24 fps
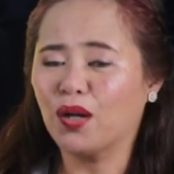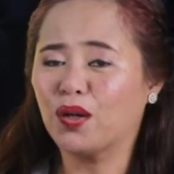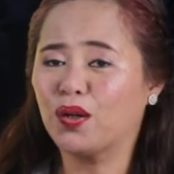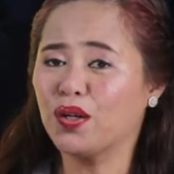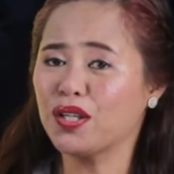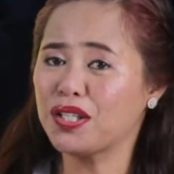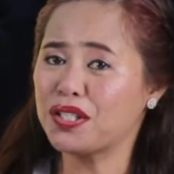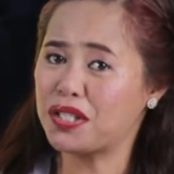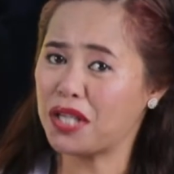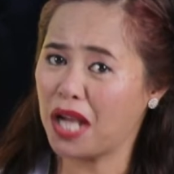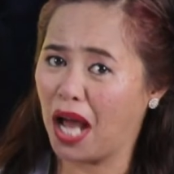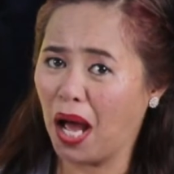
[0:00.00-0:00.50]

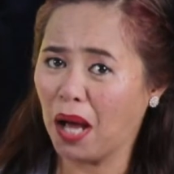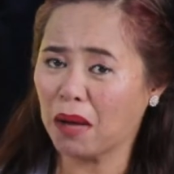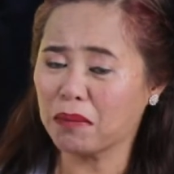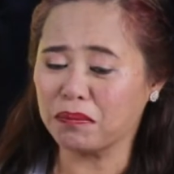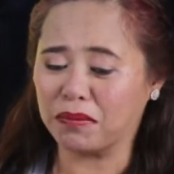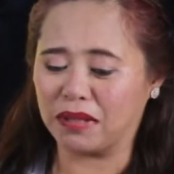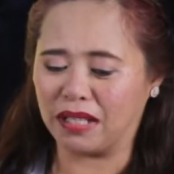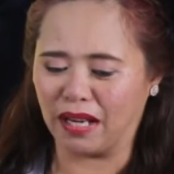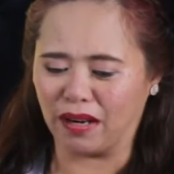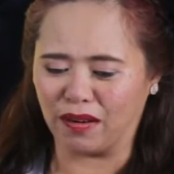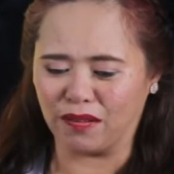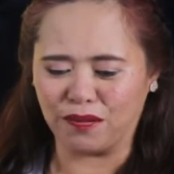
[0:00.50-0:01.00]
Good
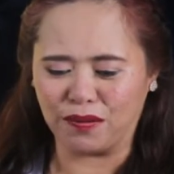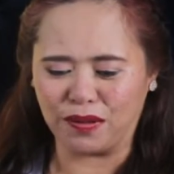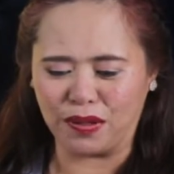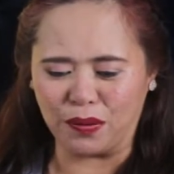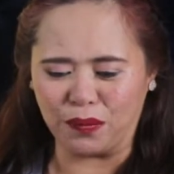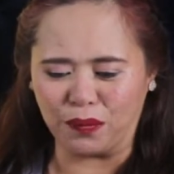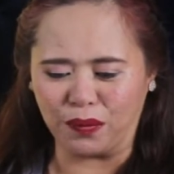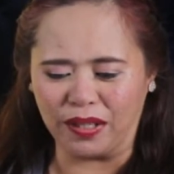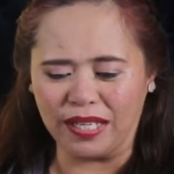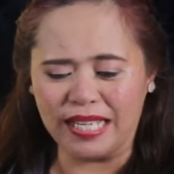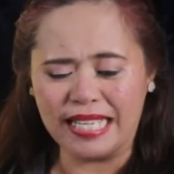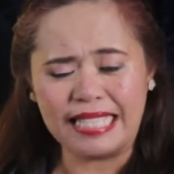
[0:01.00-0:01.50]
job, dear
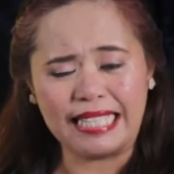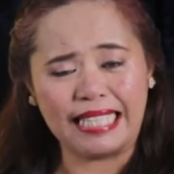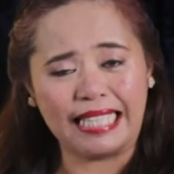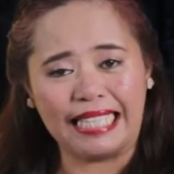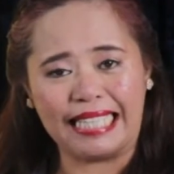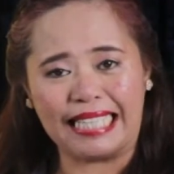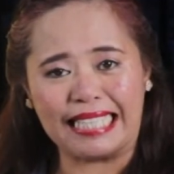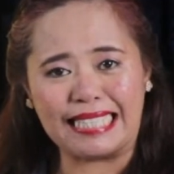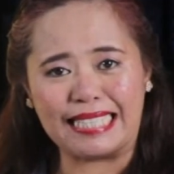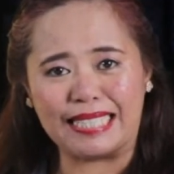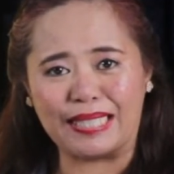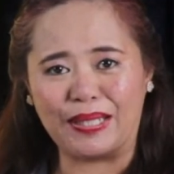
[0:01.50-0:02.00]
viewers
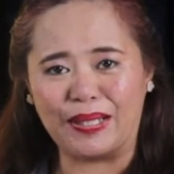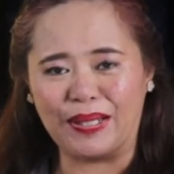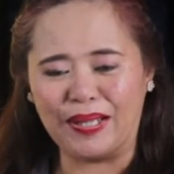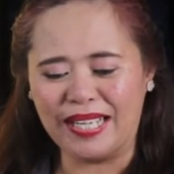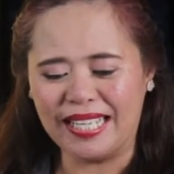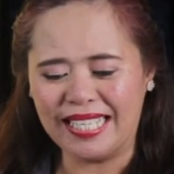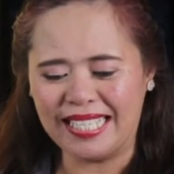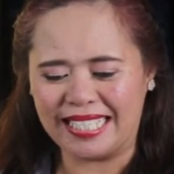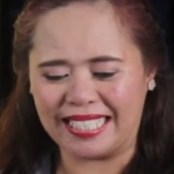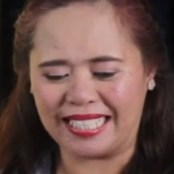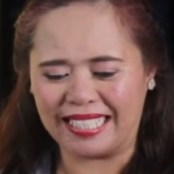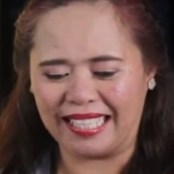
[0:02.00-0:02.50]
and
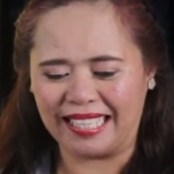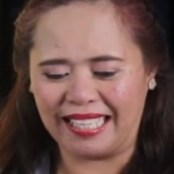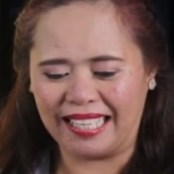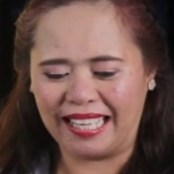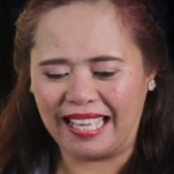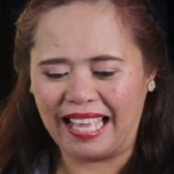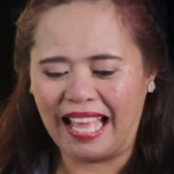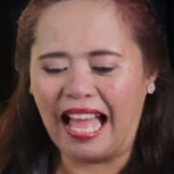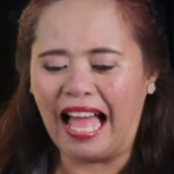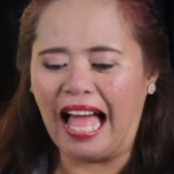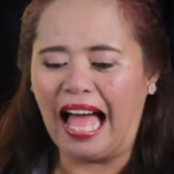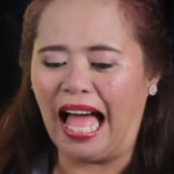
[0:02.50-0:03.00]
listeners!
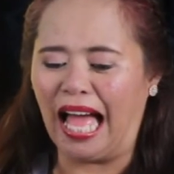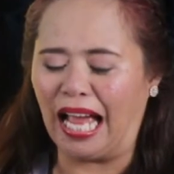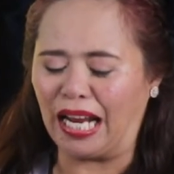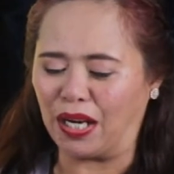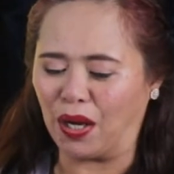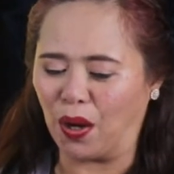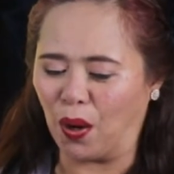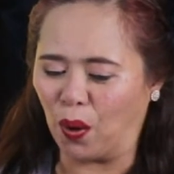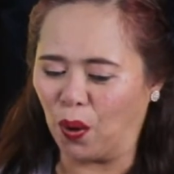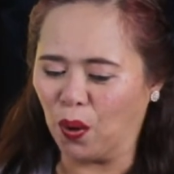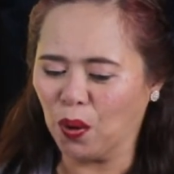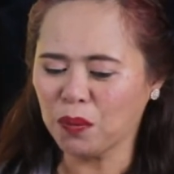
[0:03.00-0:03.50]
I
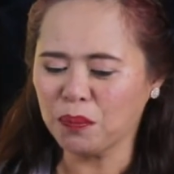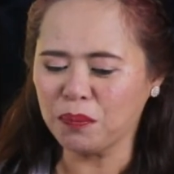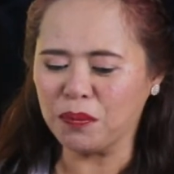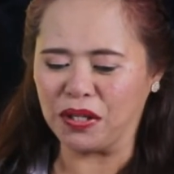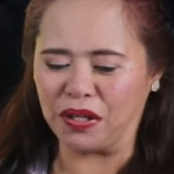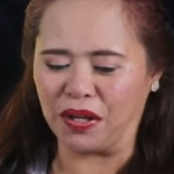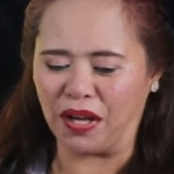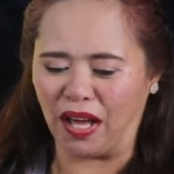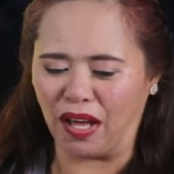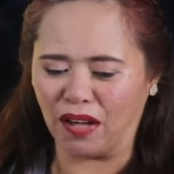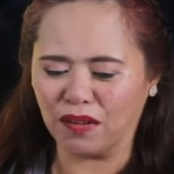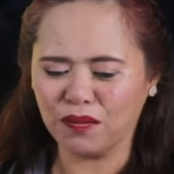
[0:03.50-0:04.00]
hope
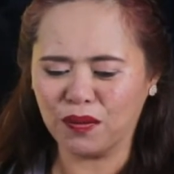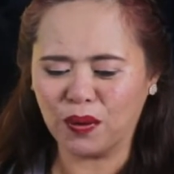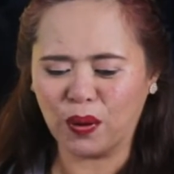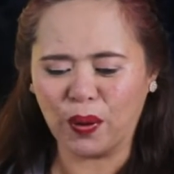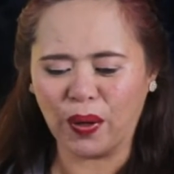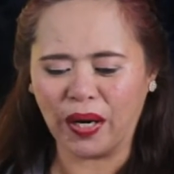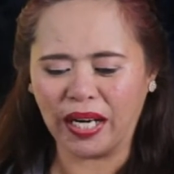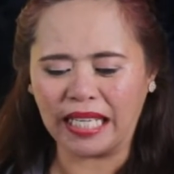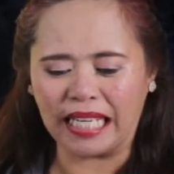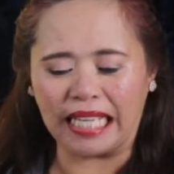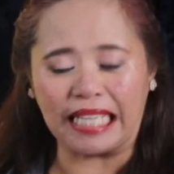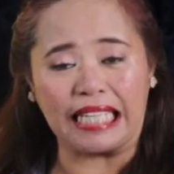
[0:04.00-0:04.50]
you have
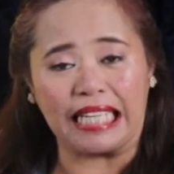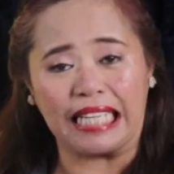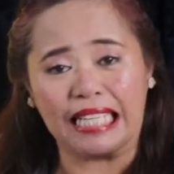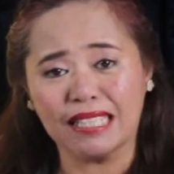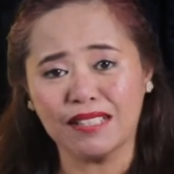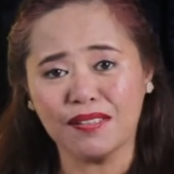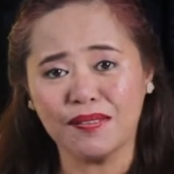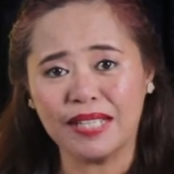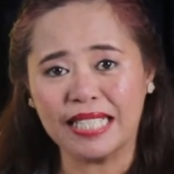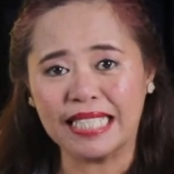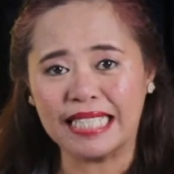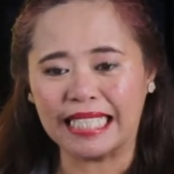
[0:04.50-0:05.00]
learned an
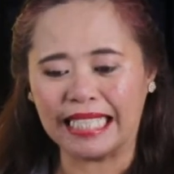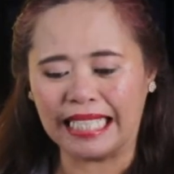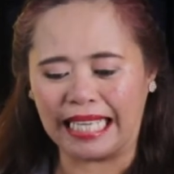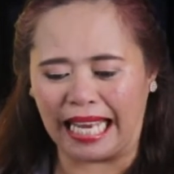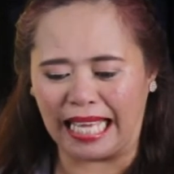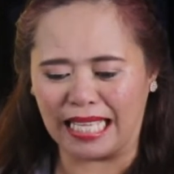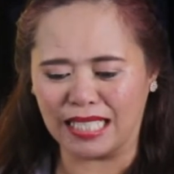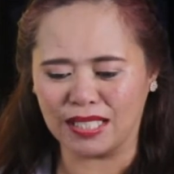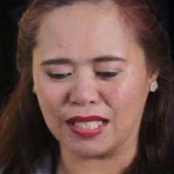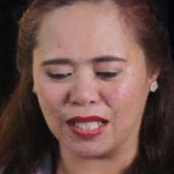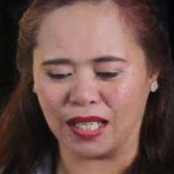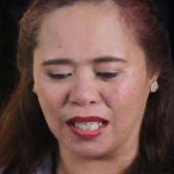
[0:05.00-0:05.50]
interesting
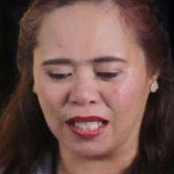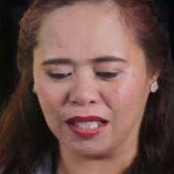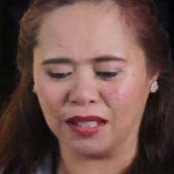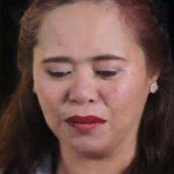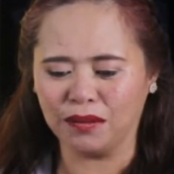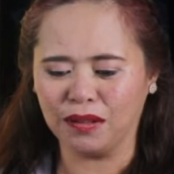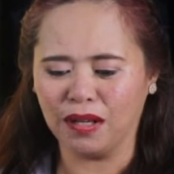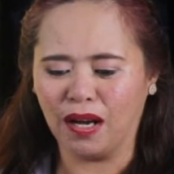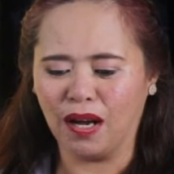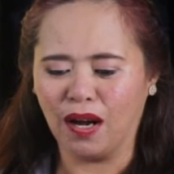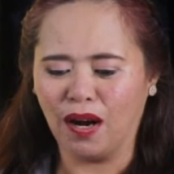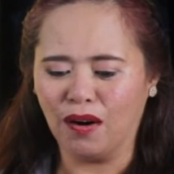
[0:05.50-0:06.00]

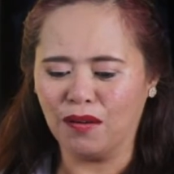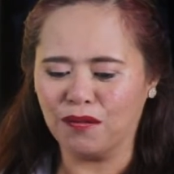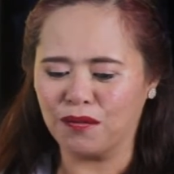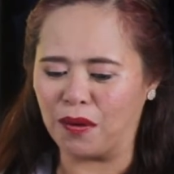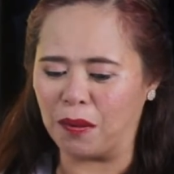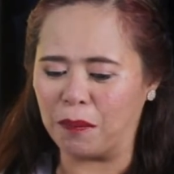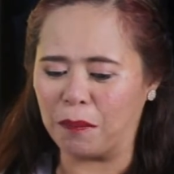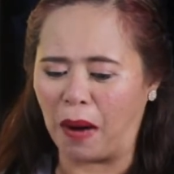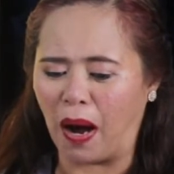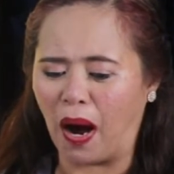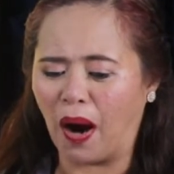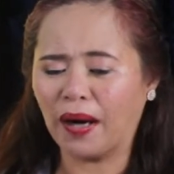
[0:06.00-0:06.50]
lesson
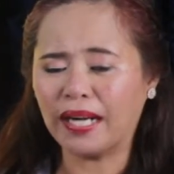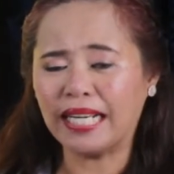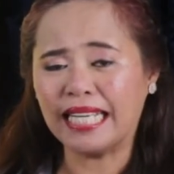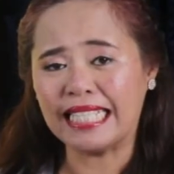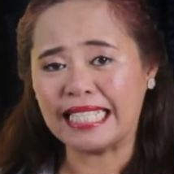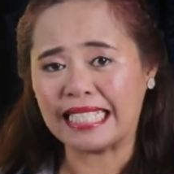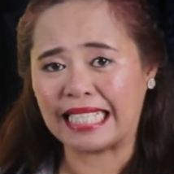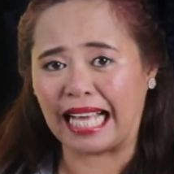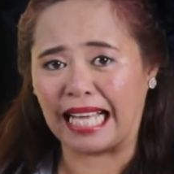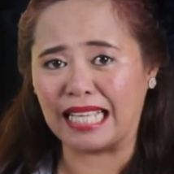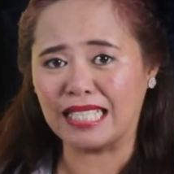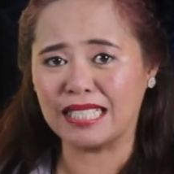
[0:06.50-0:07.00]
from our
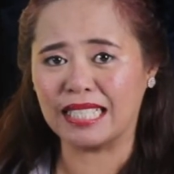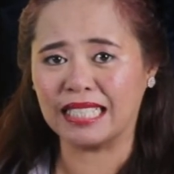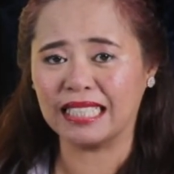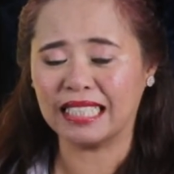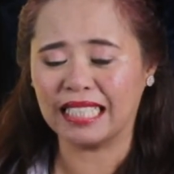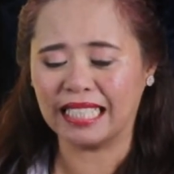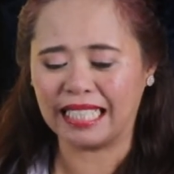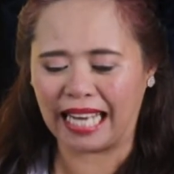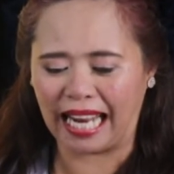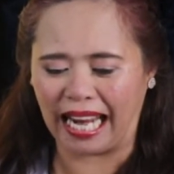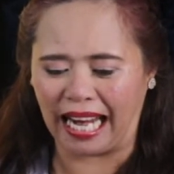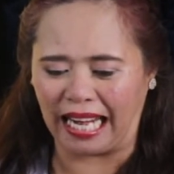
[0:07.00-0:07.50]

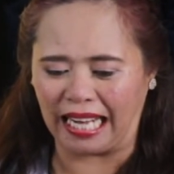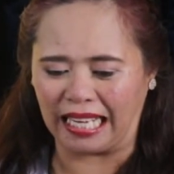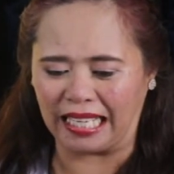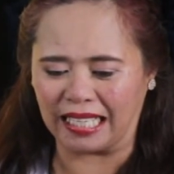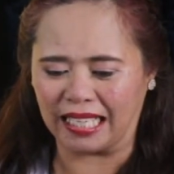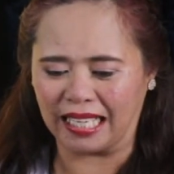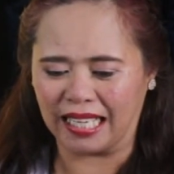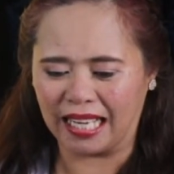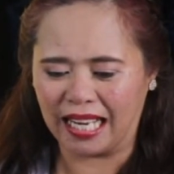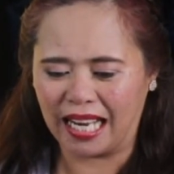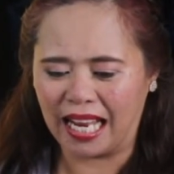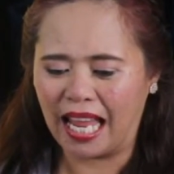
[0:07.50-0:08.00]
discussion
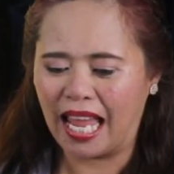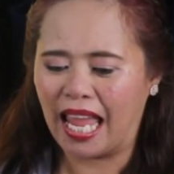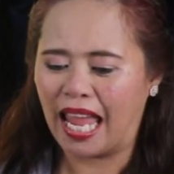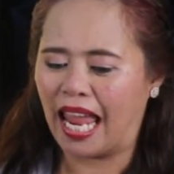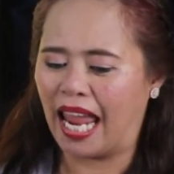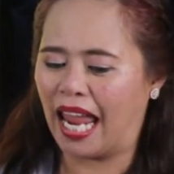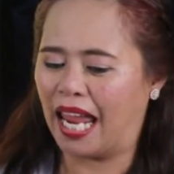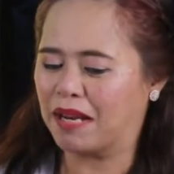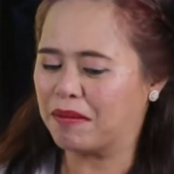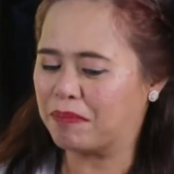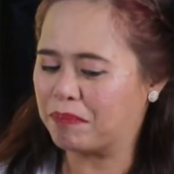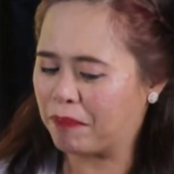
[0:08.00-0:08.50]
today,
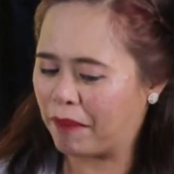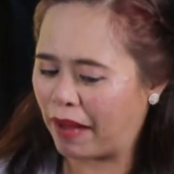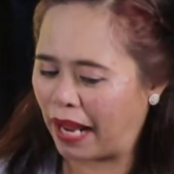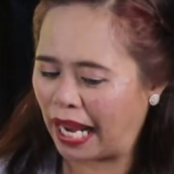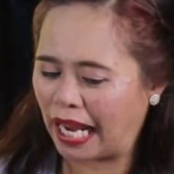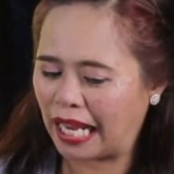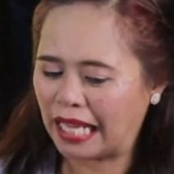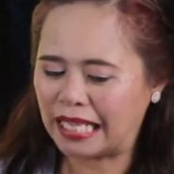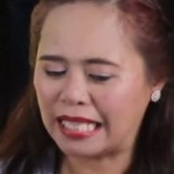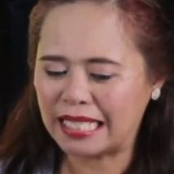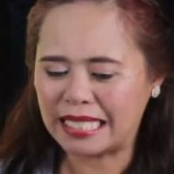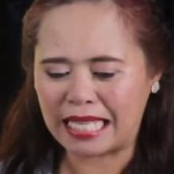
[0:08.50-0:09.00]
and
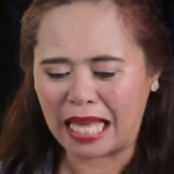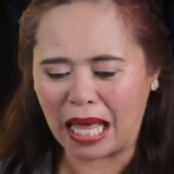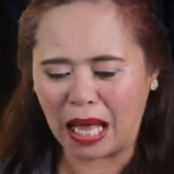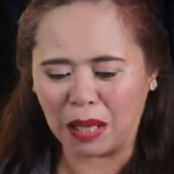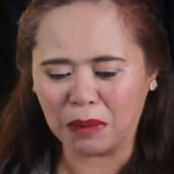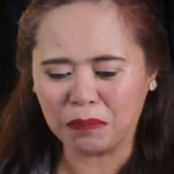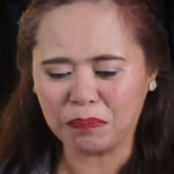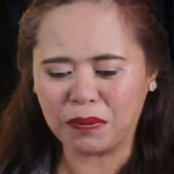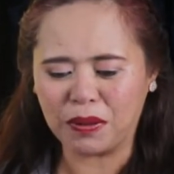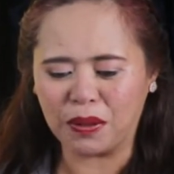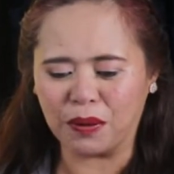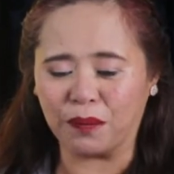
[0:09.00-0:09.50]
may this
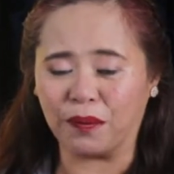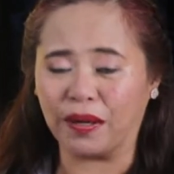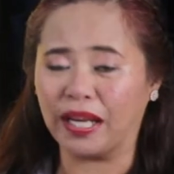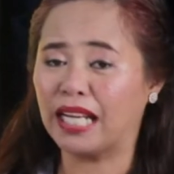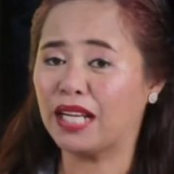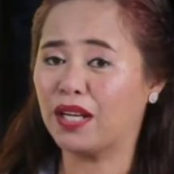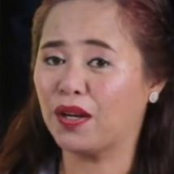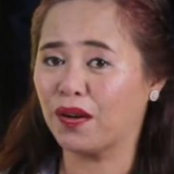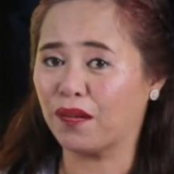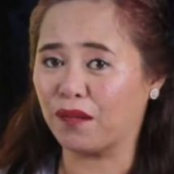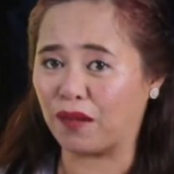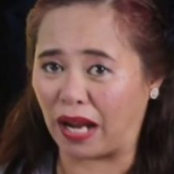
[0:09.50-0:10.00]
help you
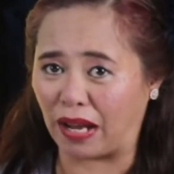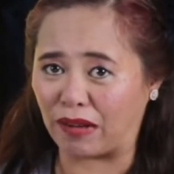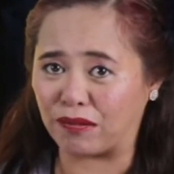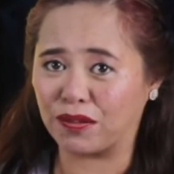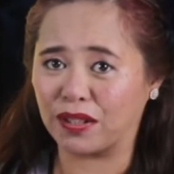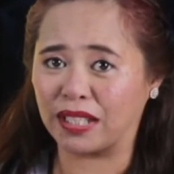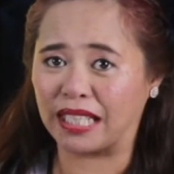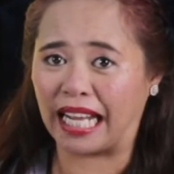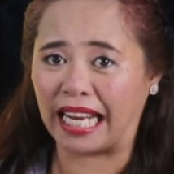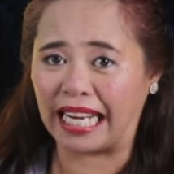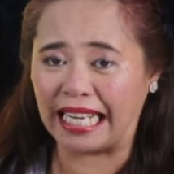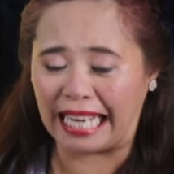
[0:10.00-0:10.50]
in your
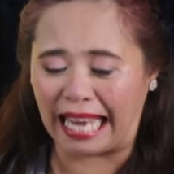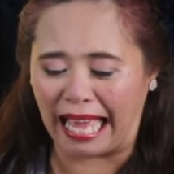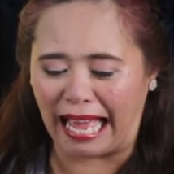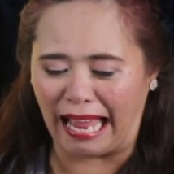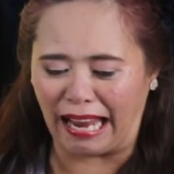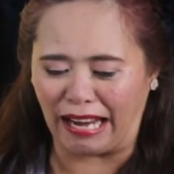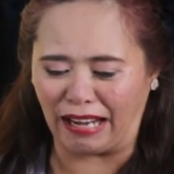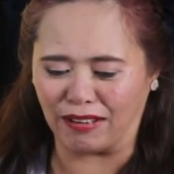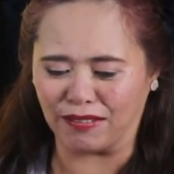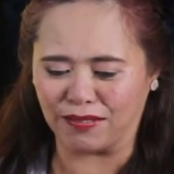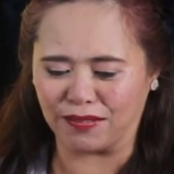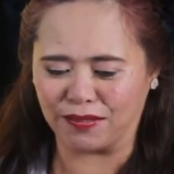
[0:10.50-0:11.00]
everyday
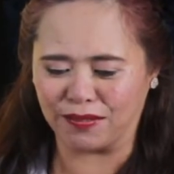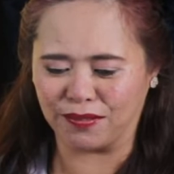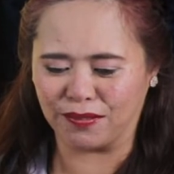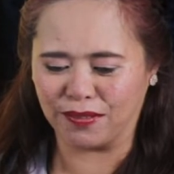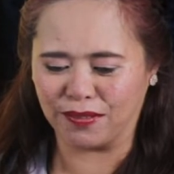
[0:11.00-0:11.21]
life.